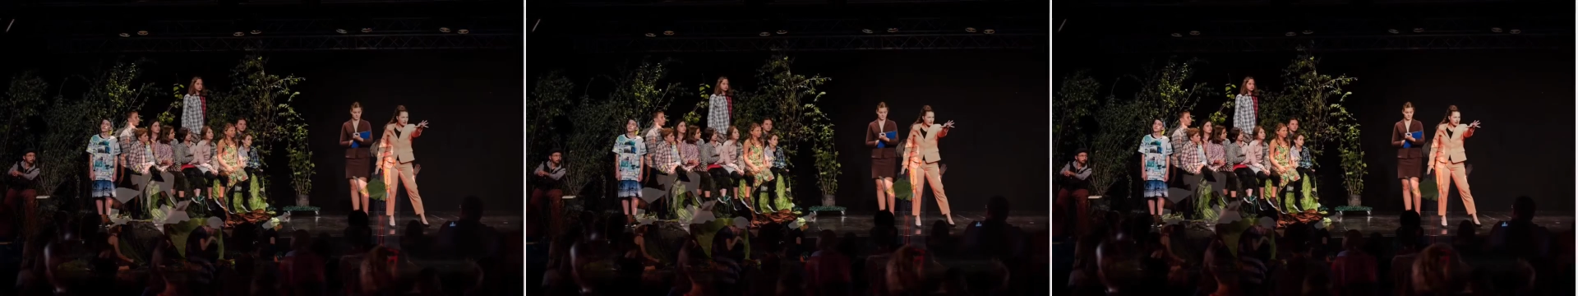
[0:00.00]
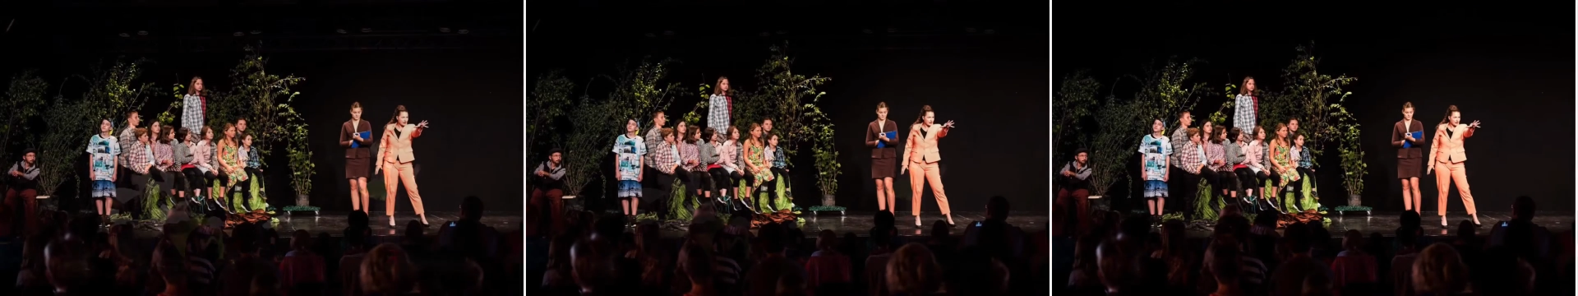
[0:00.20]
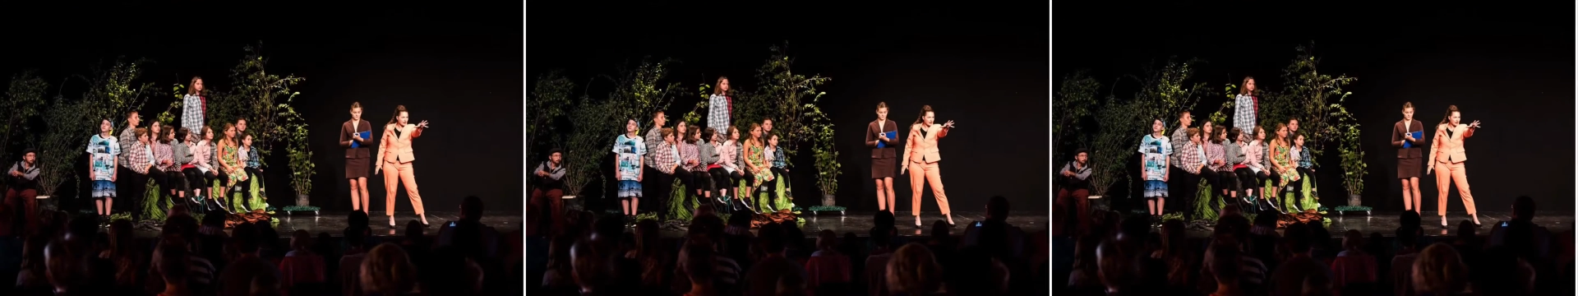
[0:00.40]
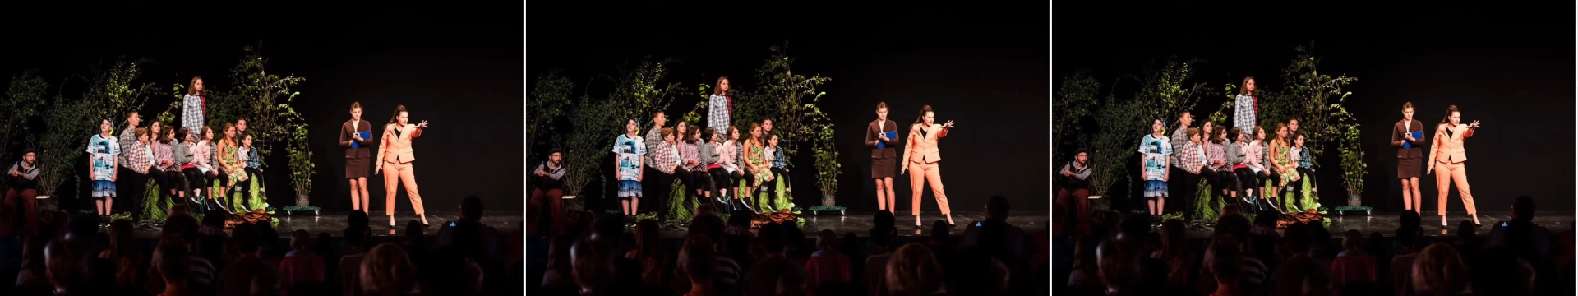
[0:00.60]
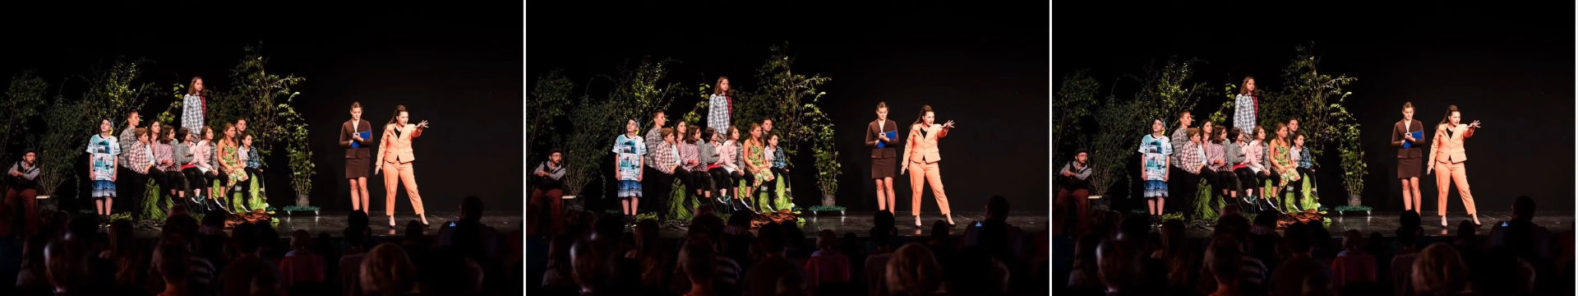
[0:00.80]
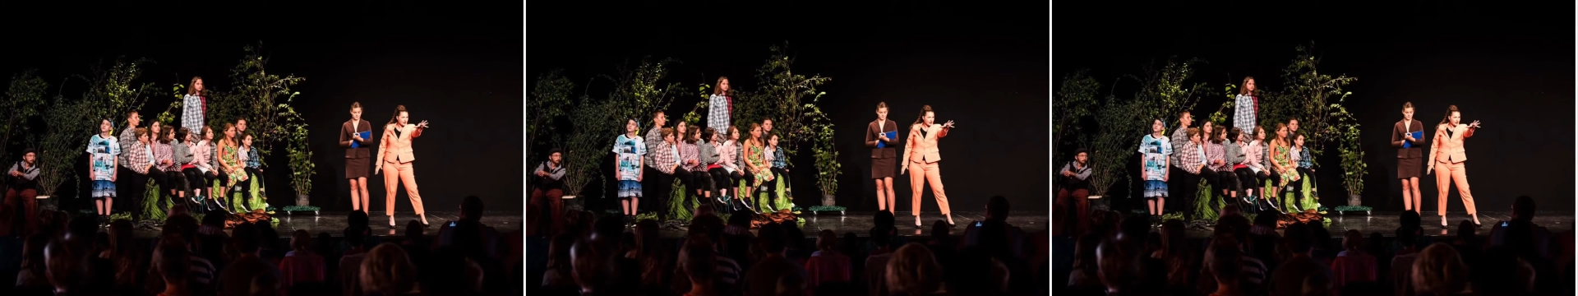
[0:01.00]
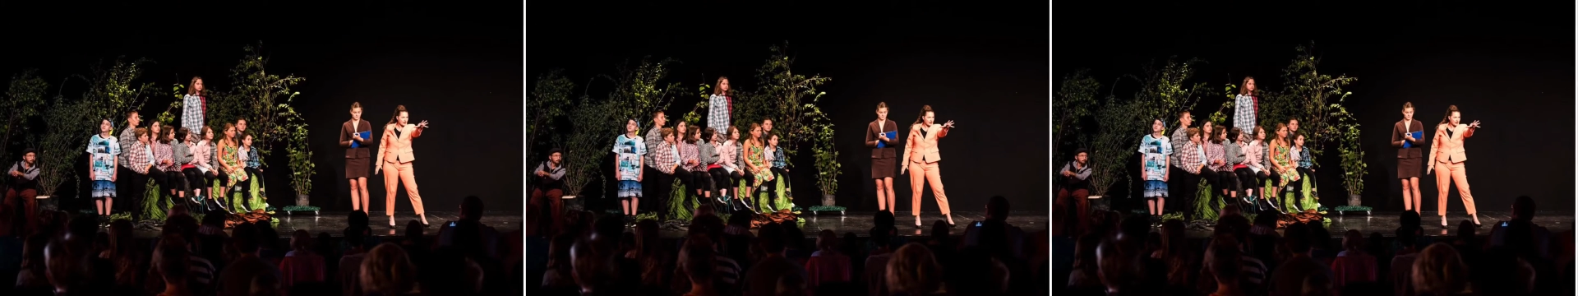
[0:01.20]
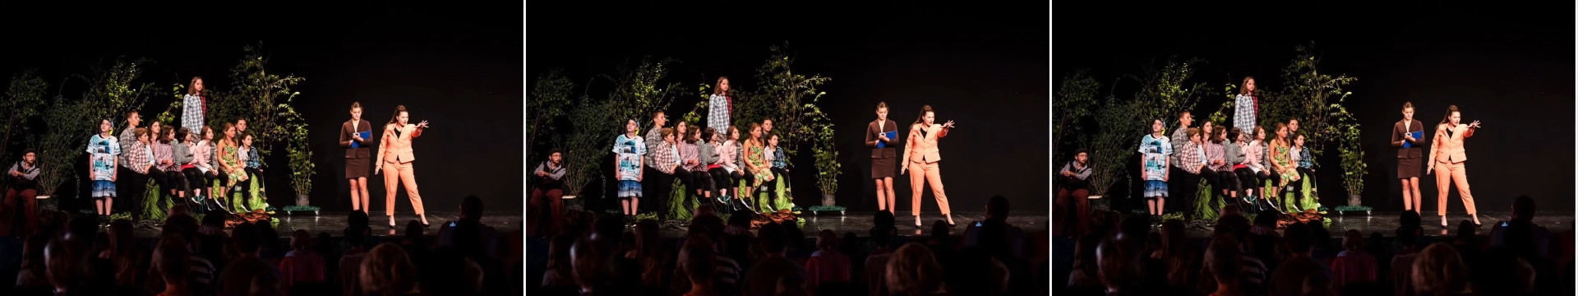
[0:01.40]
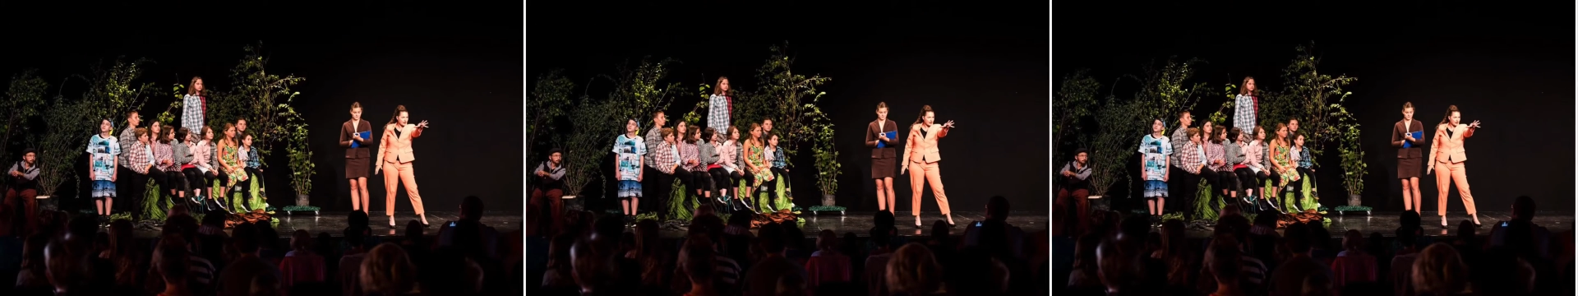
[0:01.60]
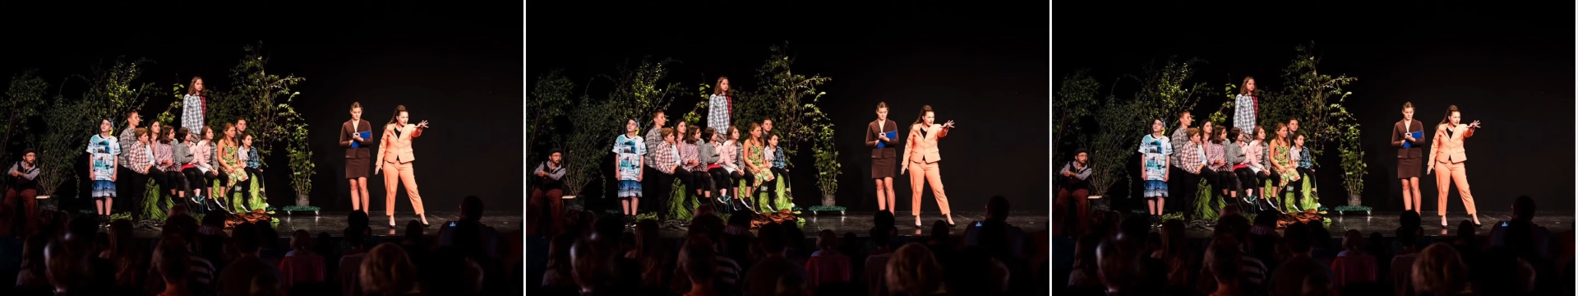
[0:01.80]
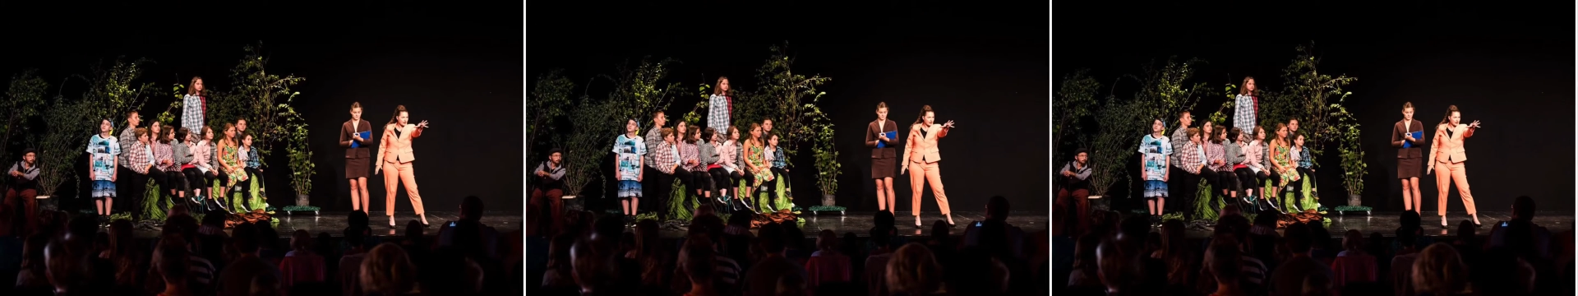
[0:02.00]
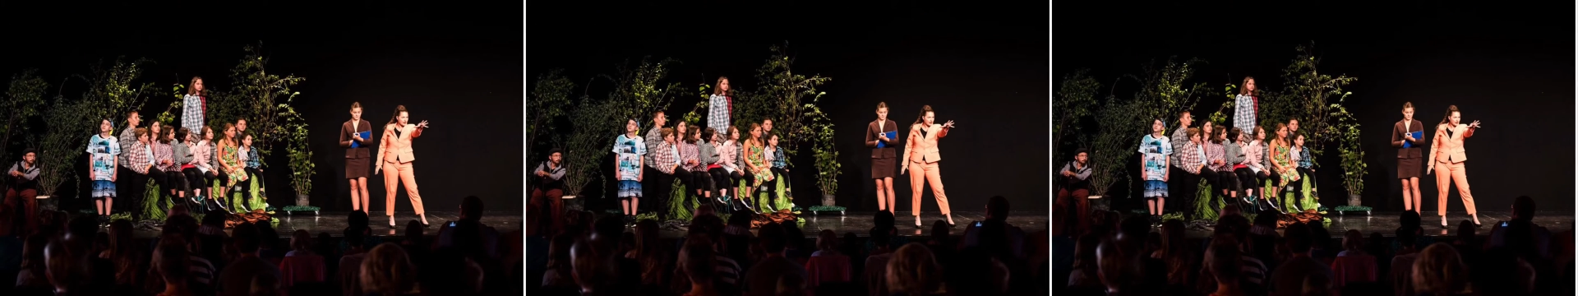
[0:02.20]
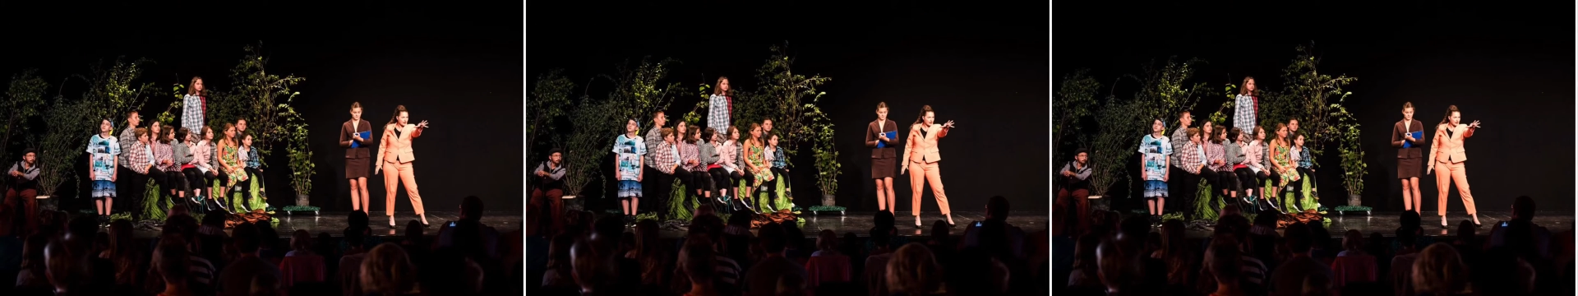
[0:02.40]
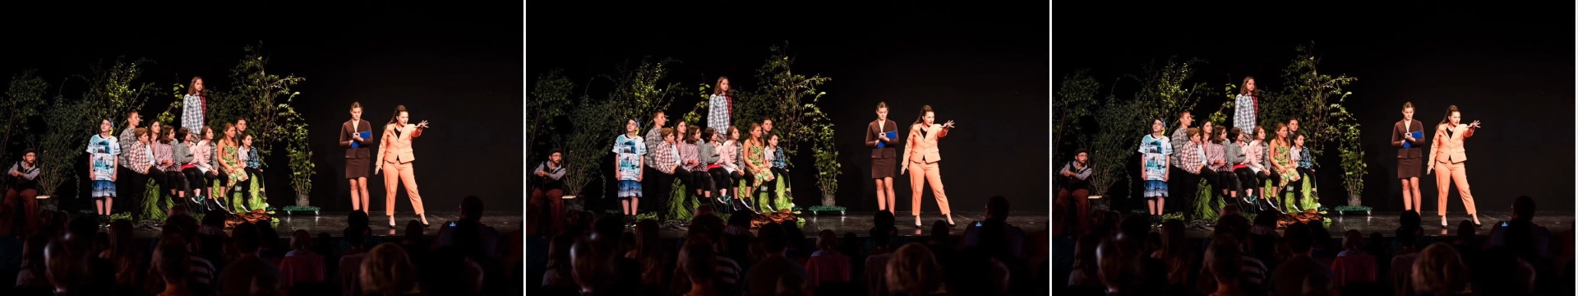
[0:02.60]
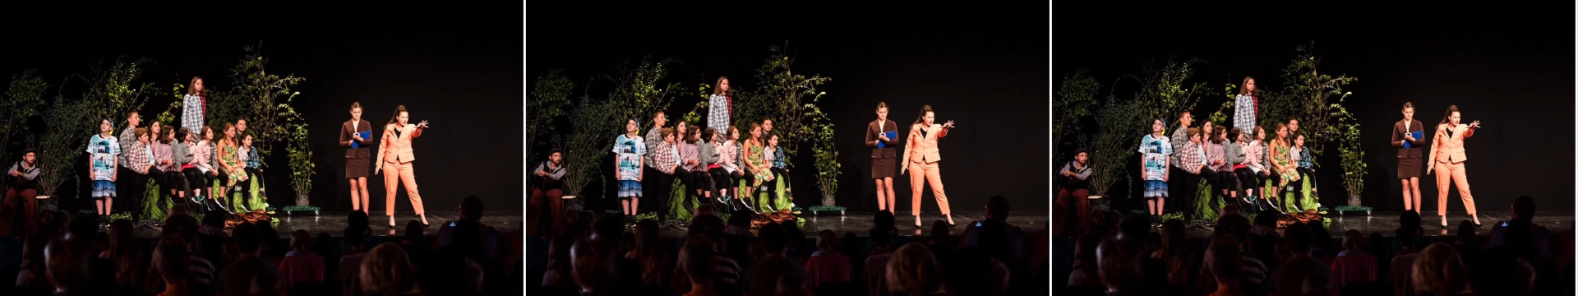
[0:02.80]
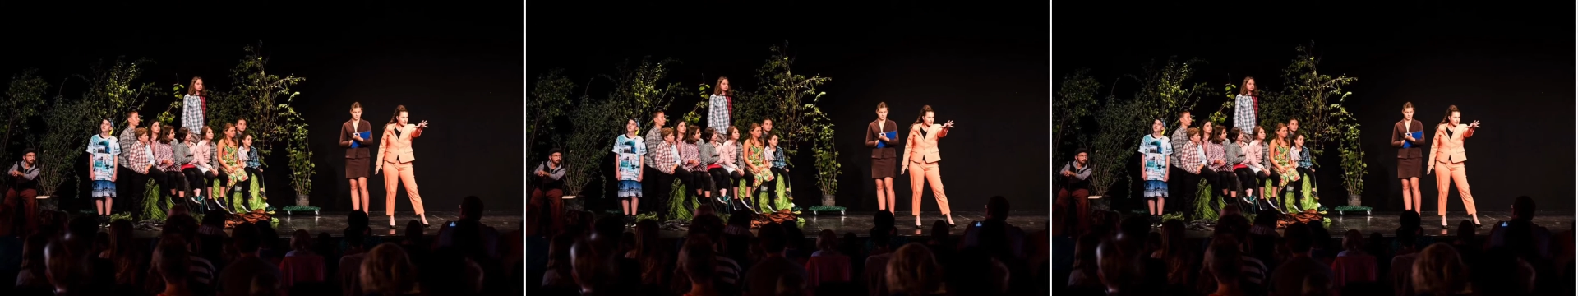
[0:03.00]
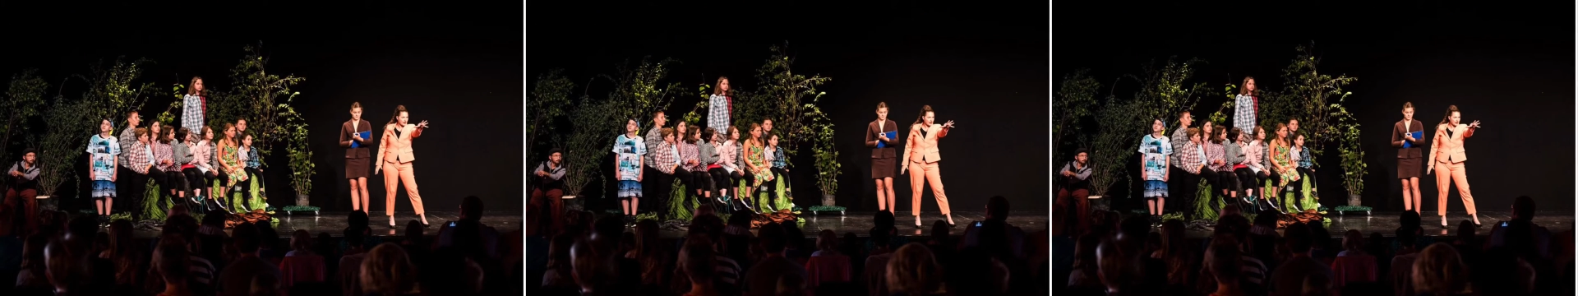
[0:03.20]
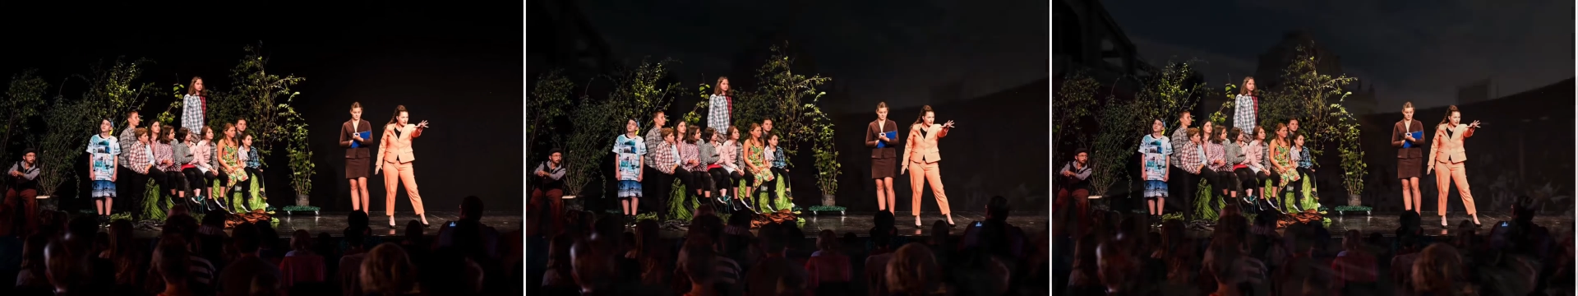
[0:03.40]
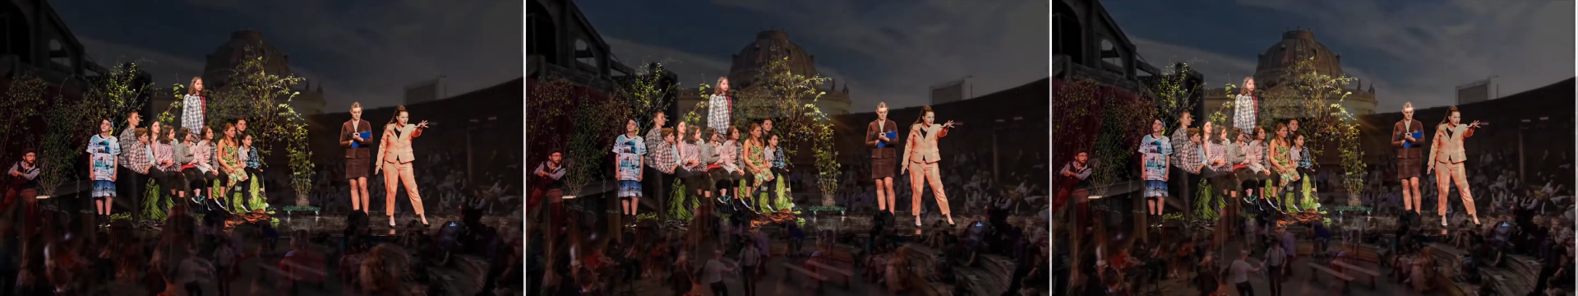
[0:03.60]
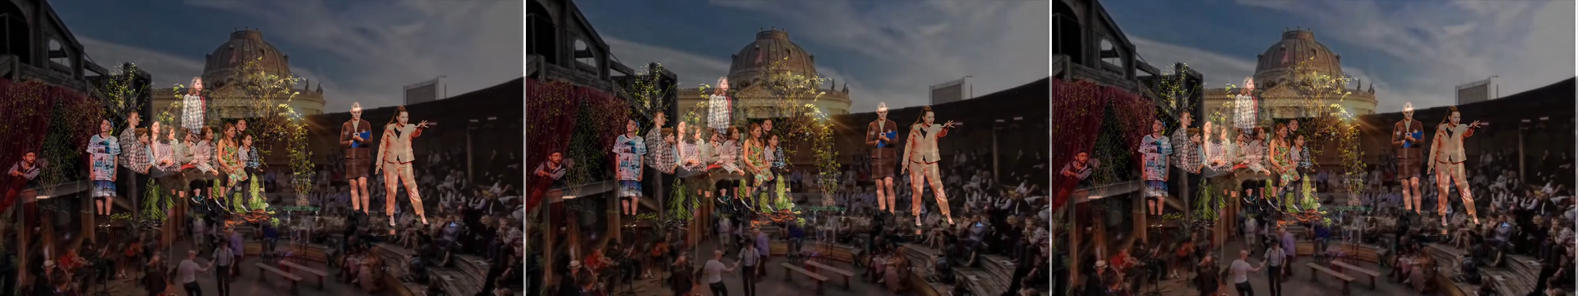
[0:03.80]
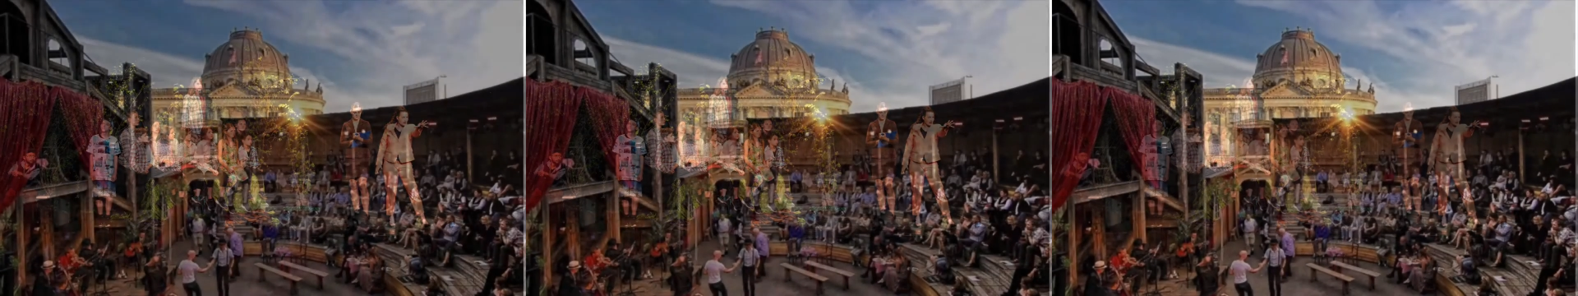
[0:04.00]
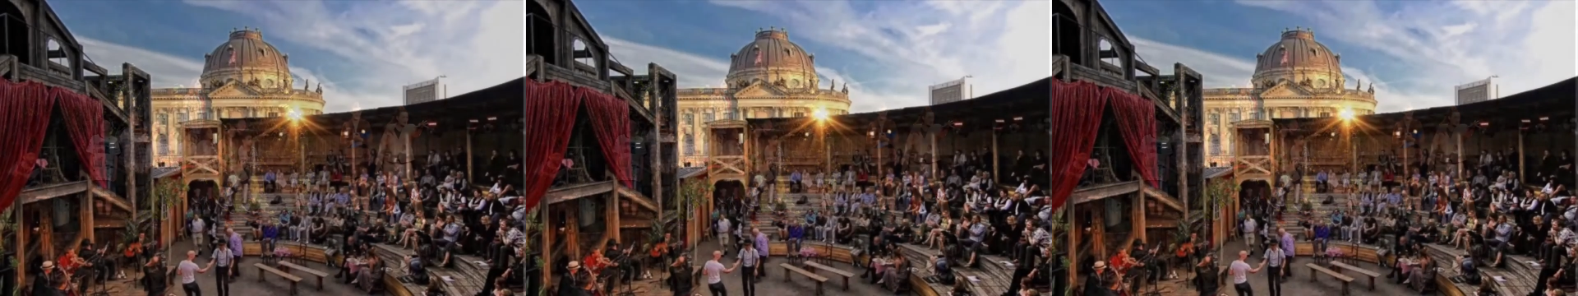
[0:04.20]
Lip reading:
[unreadable: no face in view]